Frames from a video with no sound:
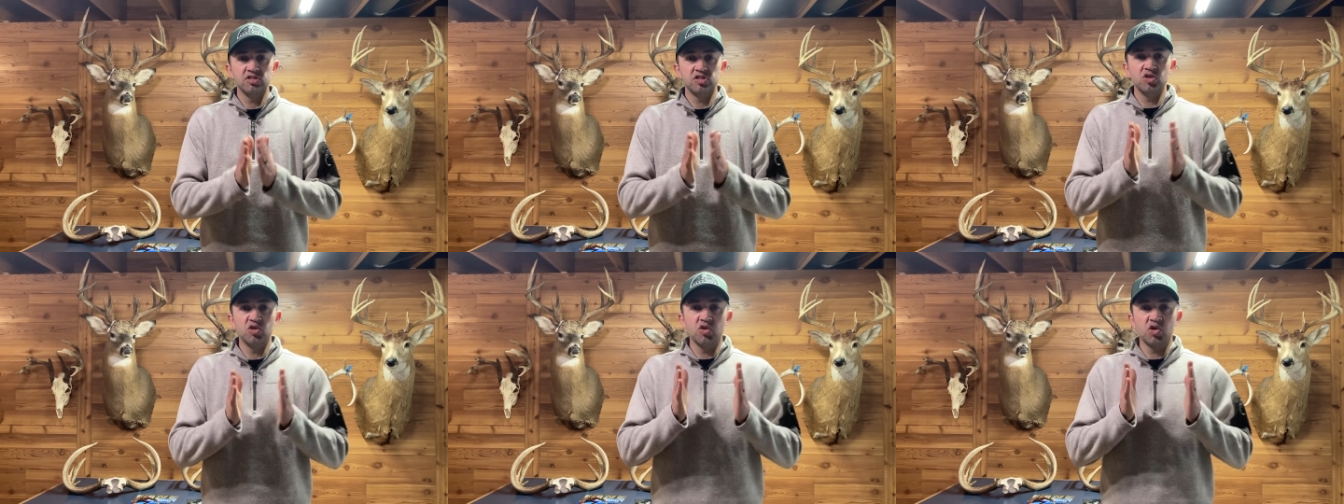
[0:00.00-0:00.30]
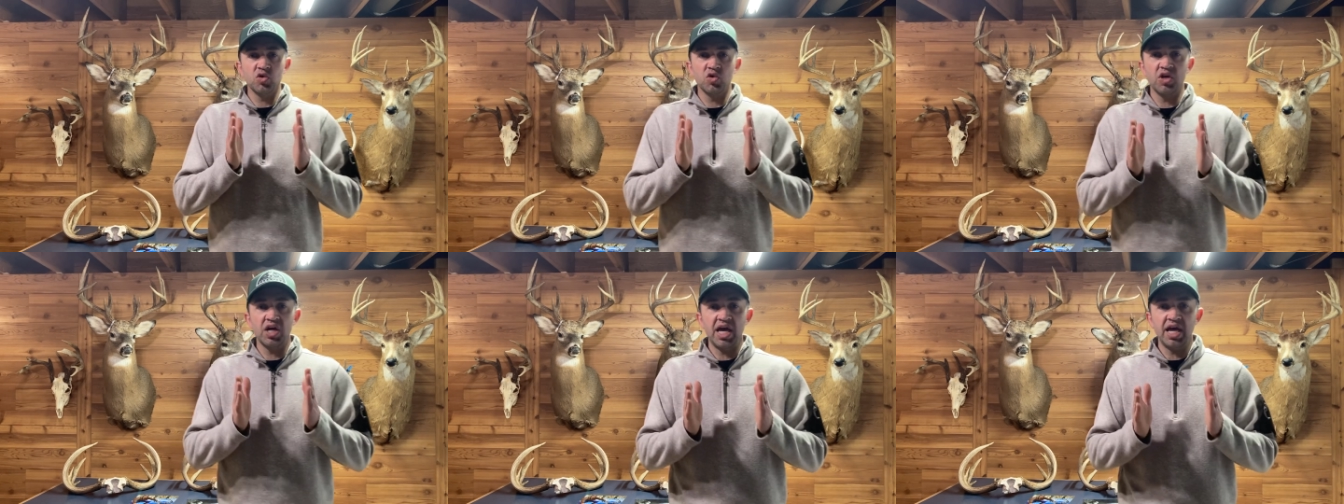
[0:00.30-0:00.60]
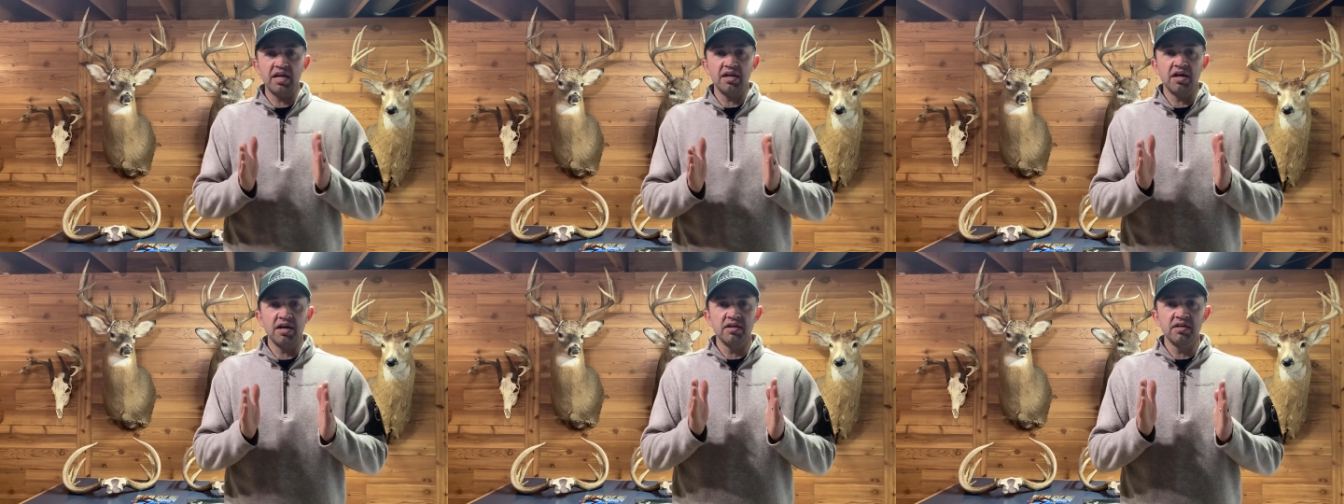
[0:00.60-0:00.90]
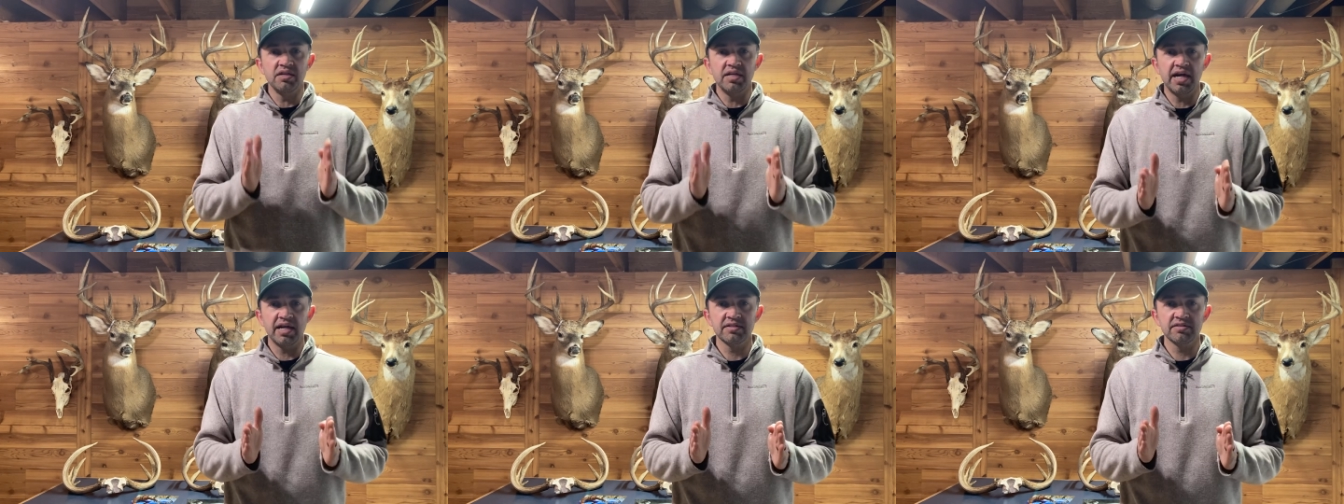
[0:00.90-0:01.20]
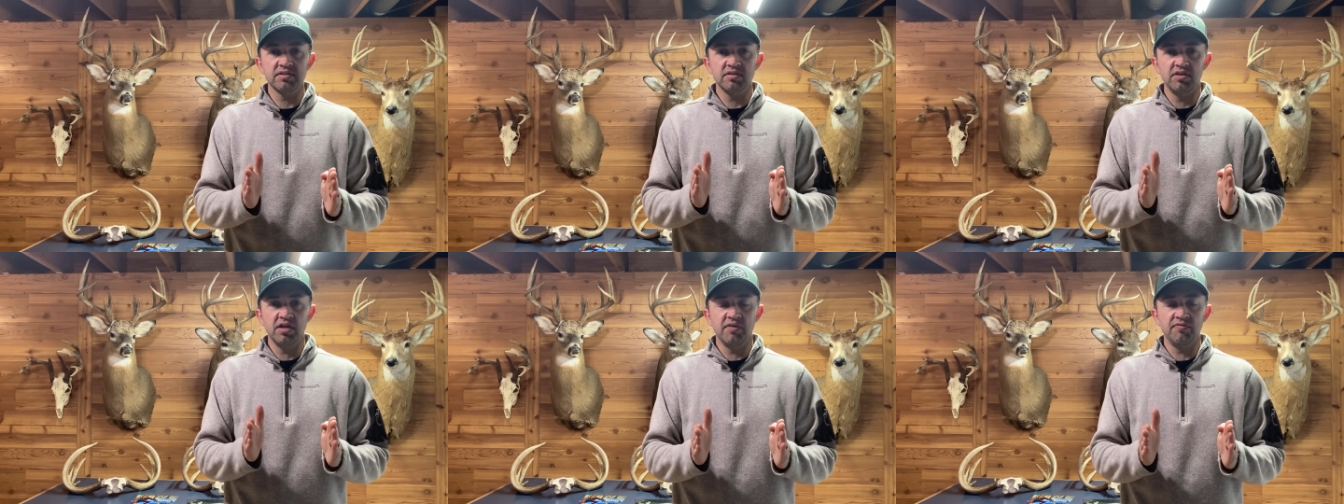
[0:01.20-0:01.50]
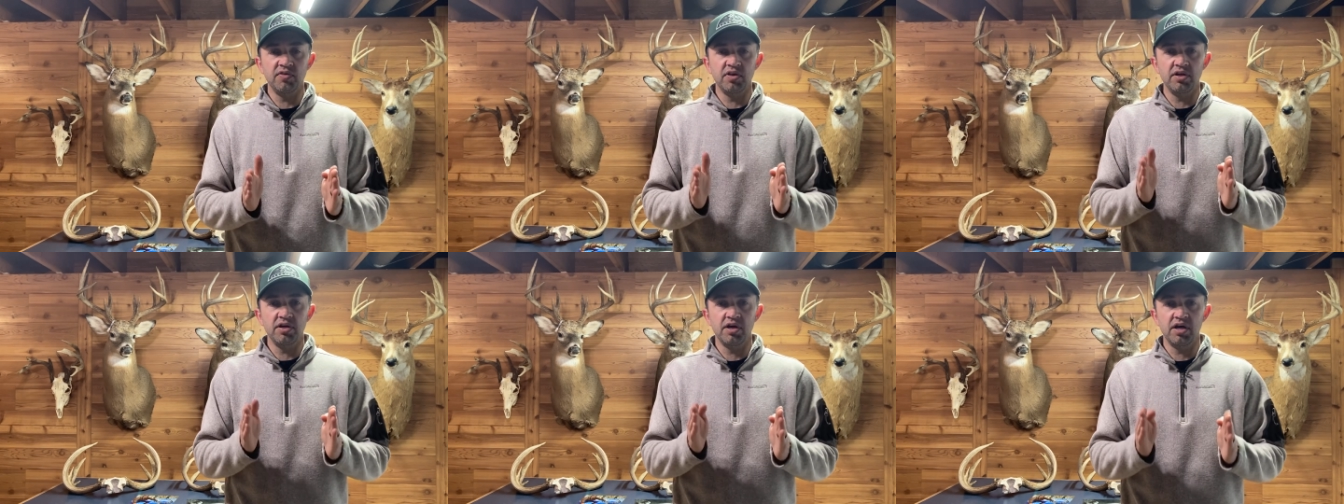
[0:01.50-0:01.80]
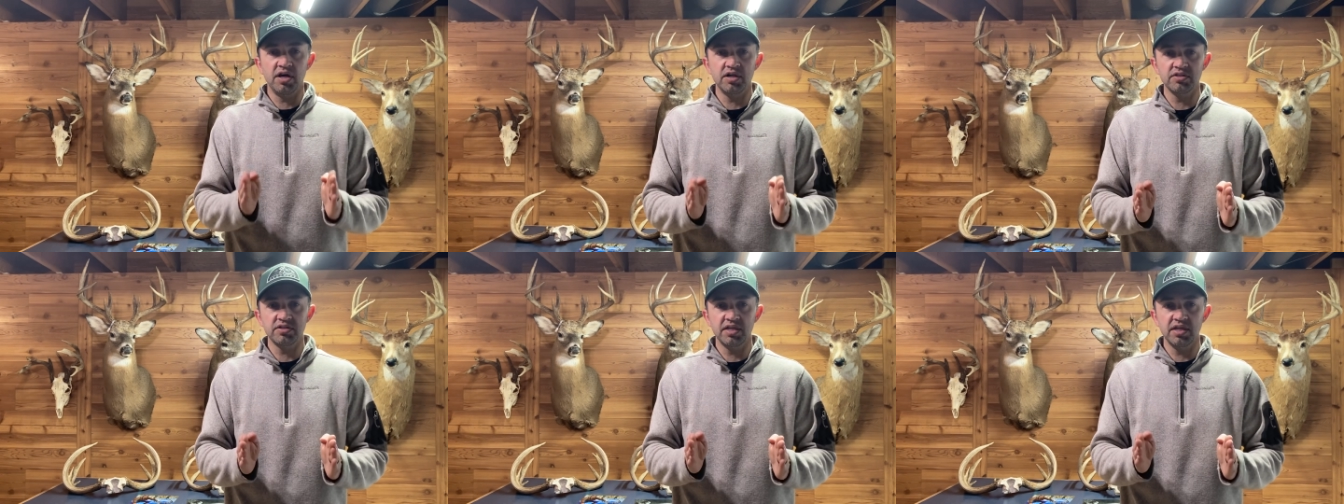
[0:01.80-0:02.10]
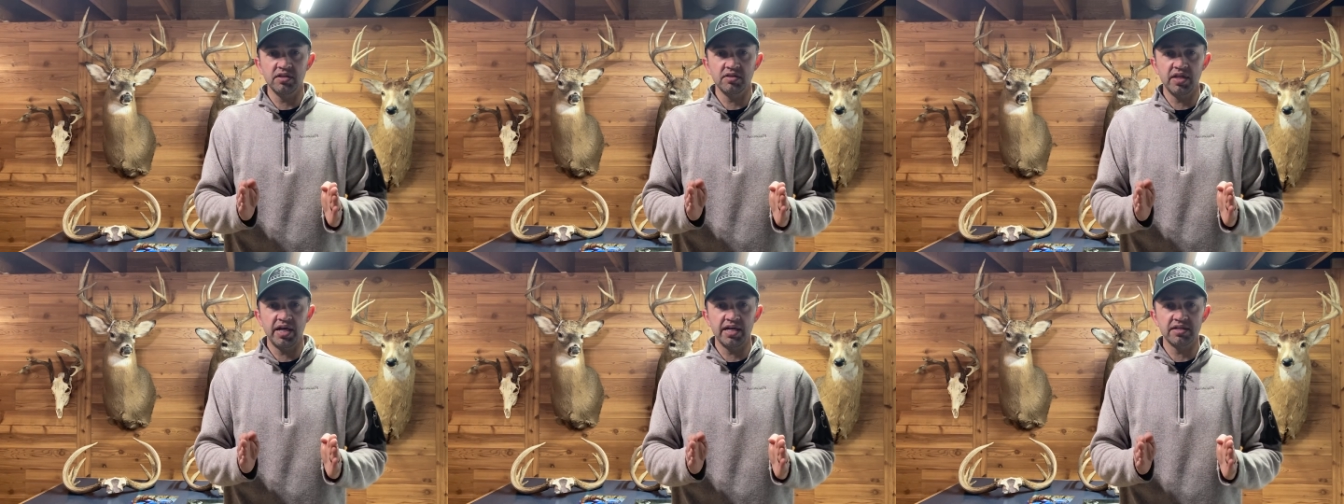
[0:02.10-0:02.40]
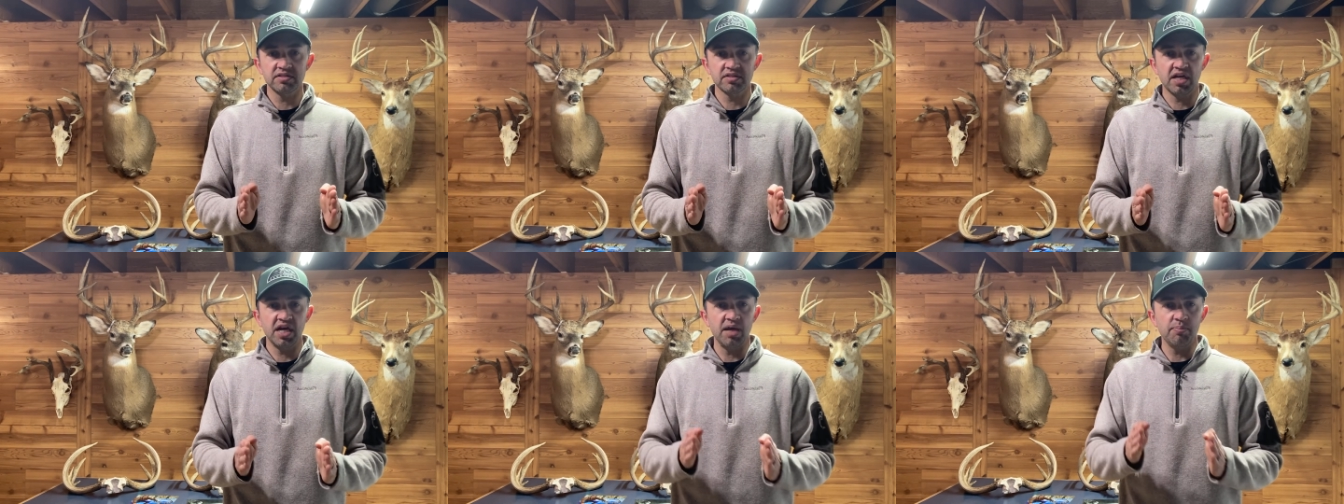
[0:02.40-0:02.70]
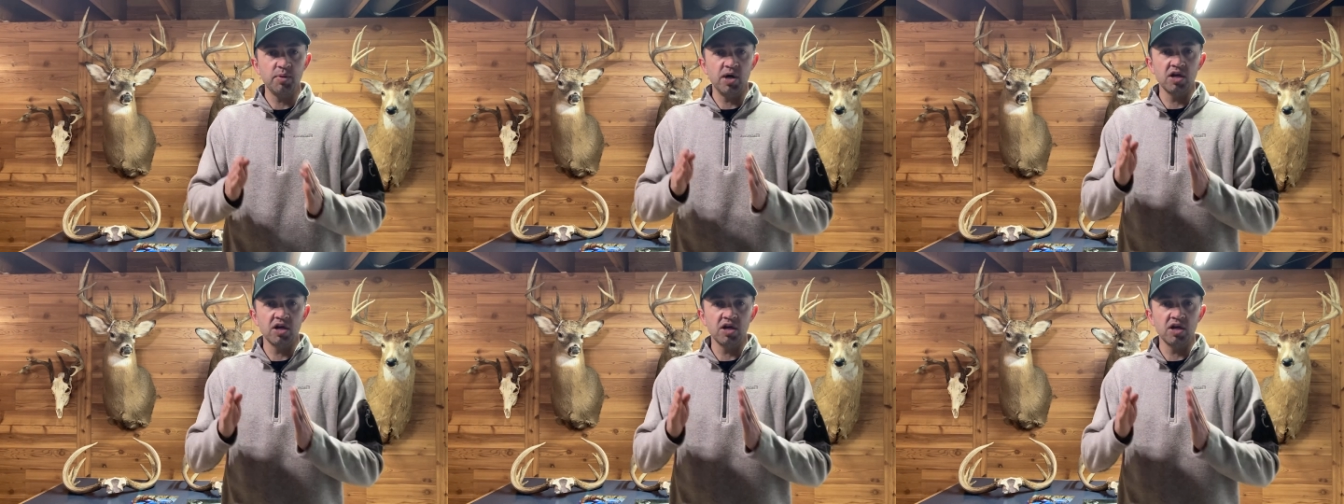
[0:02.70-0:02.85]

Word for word: to create a next level hunting landscape